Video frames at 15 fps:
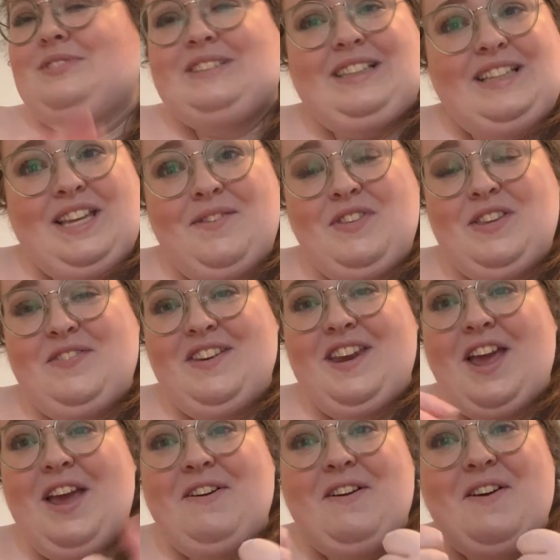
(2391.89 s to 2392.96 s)
Give this
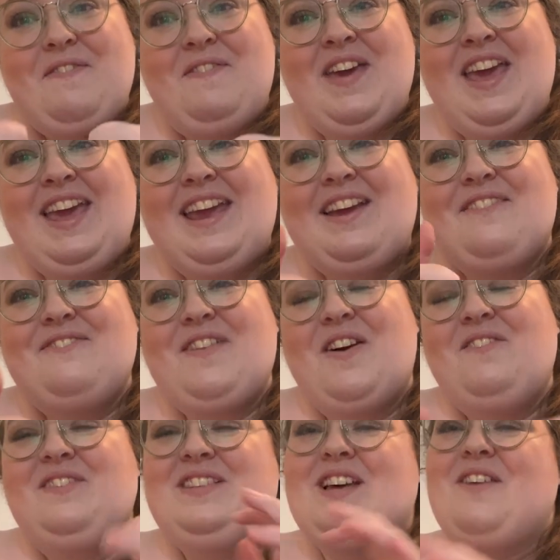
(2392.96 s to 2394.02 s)
video a big
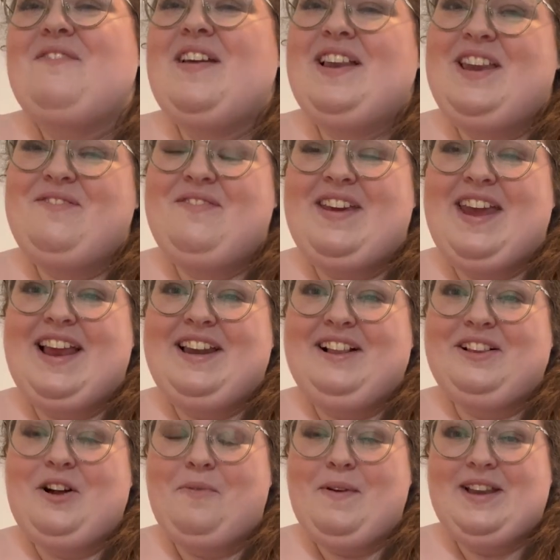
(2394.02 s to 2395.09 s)
thumbs up and leave me a little
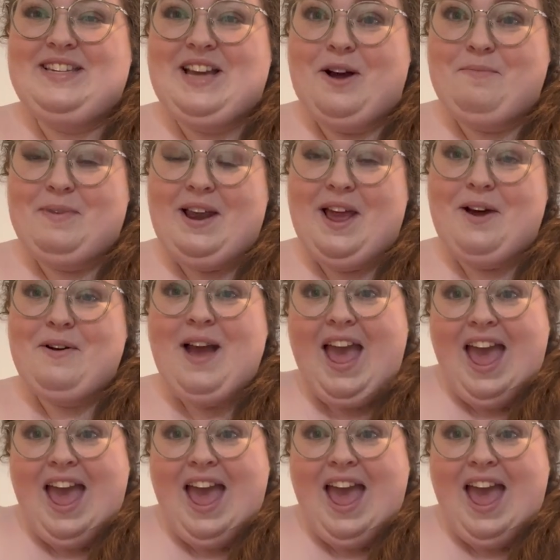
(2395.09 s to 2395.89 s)
comment down below.